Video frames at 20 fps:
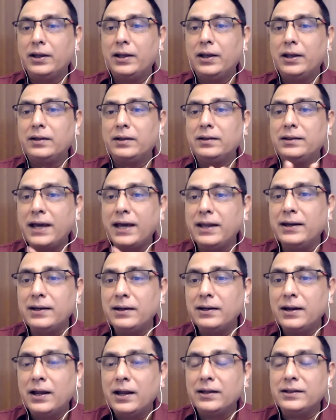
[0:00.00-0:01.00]
then
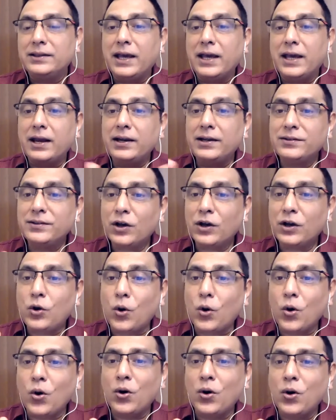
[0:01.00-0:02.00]
there is a
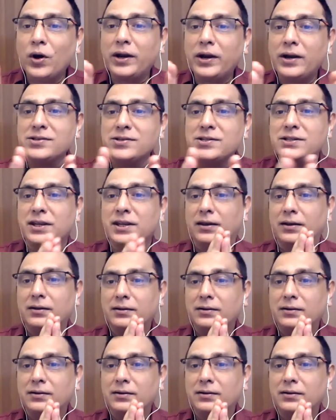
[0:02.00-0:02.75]
coherency.